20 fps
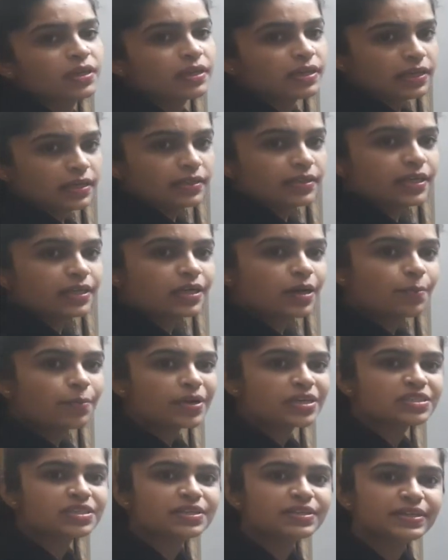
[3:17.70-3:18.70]
In the
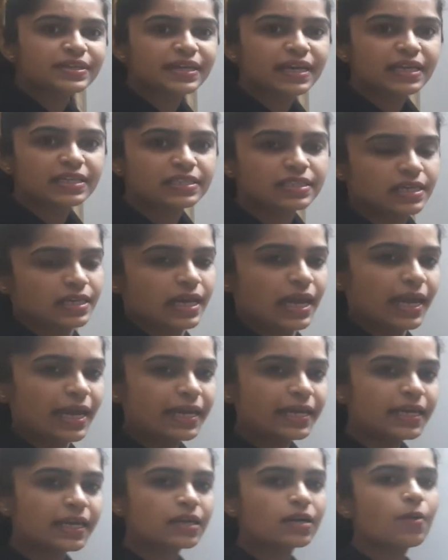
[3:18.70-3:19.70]
combustion reaction,
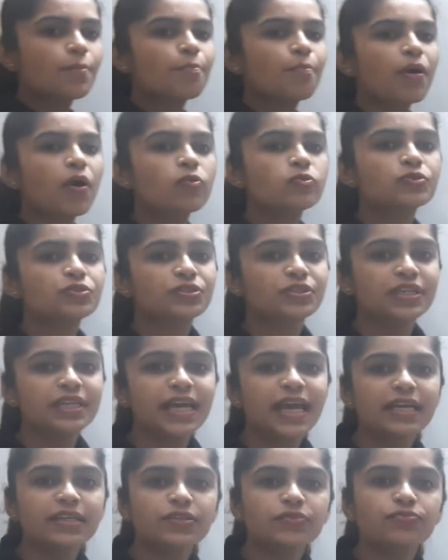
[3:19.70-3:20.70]
any compound
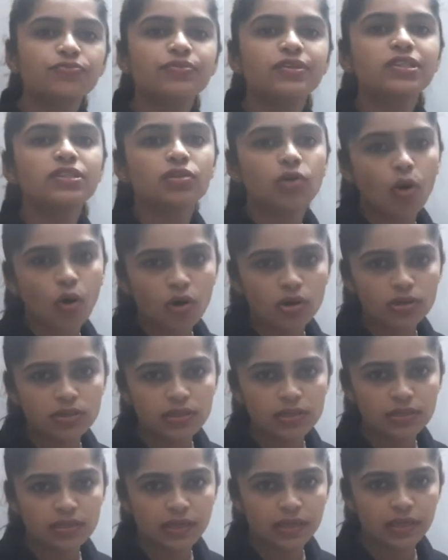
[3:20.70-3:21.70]
react with
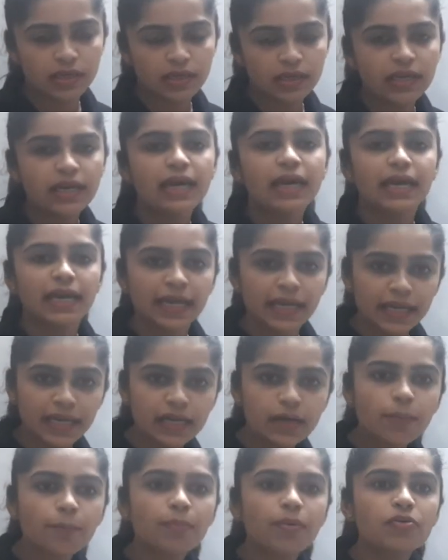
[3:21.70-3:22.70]
oxygen. Any
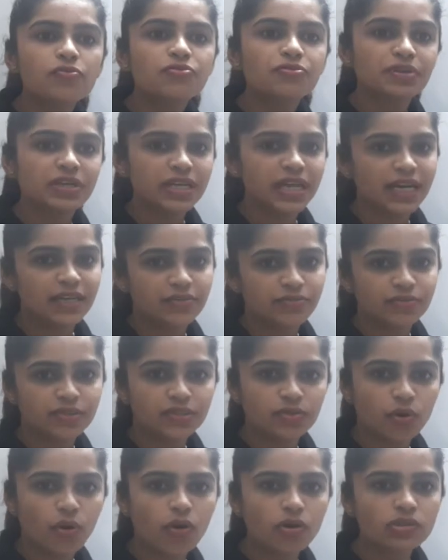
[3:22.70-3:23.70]
compound react with
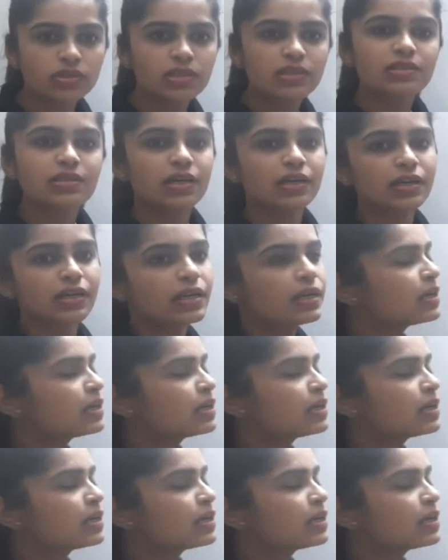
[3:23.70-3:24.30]
oxygen.